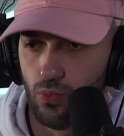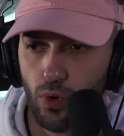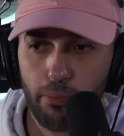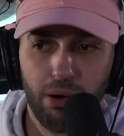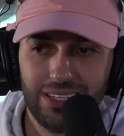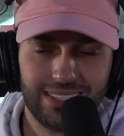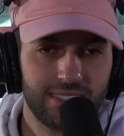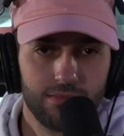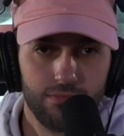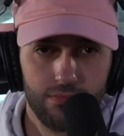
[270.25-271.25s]

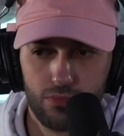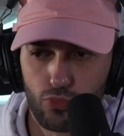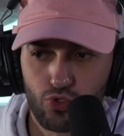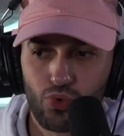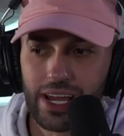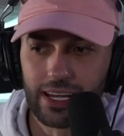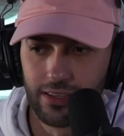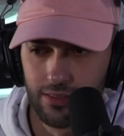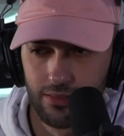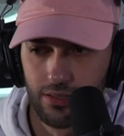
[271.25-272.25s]
bullets ringed.